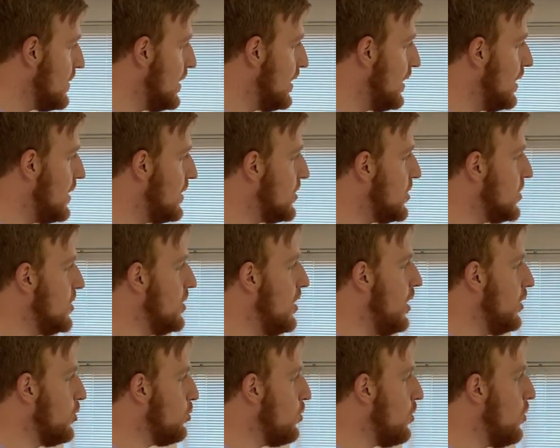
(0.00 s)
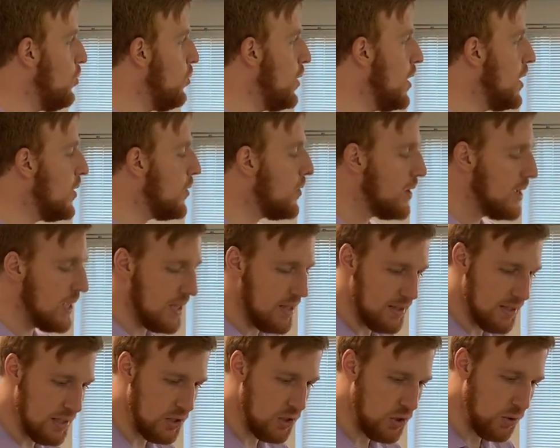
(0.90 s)
Let us not grow weary
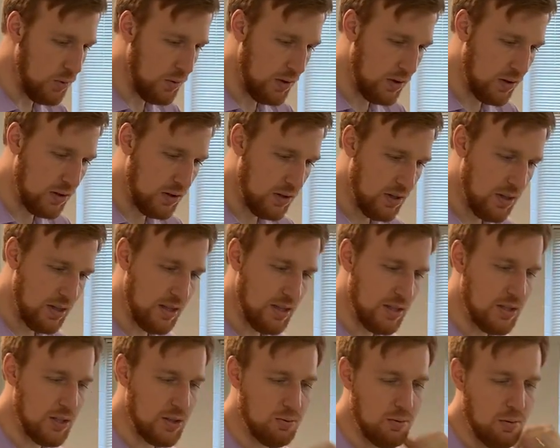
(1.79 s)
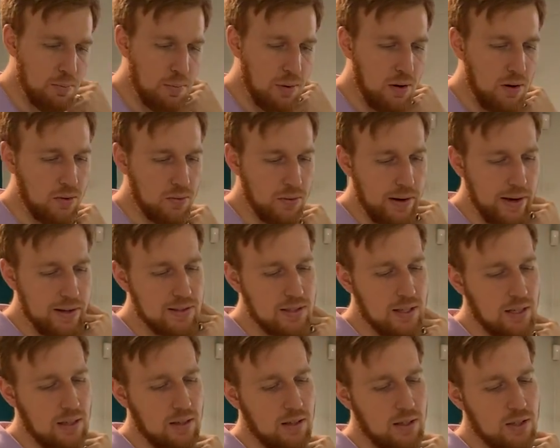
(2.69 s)
in doing good. This is what Paul writes
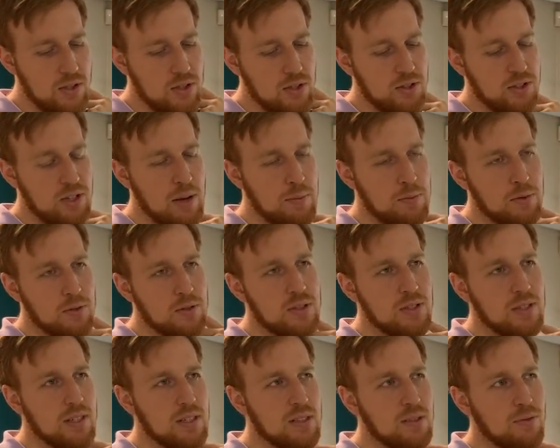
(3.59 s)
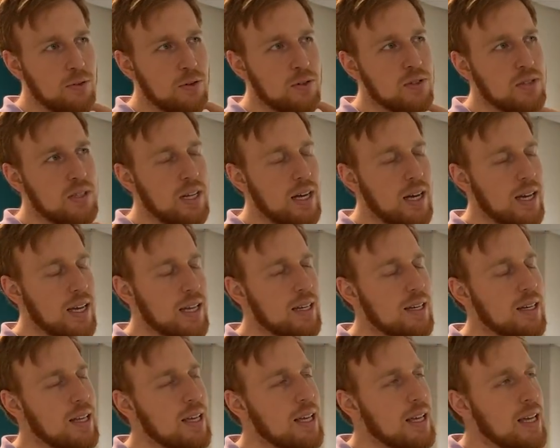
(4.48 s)
in Galatians chapter 6, verse
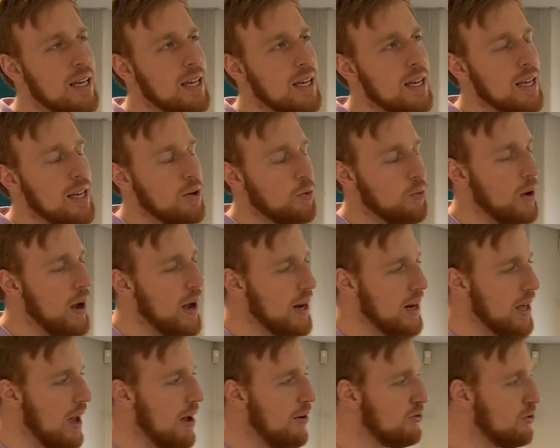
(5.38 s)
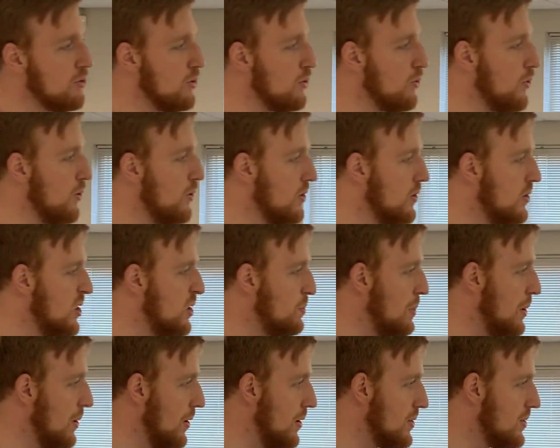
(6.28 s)
9, right after the fruit of the
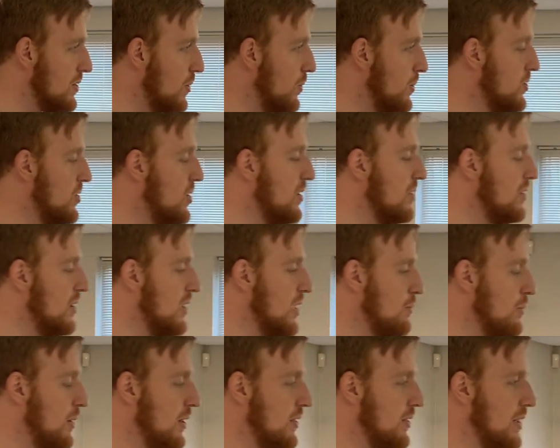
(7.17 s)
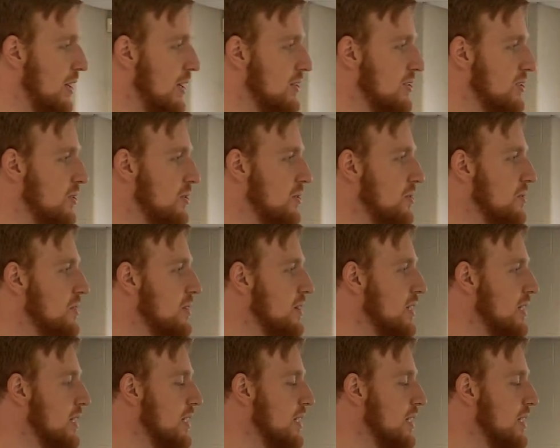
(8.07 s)
Spirit. So I want you to think about that. So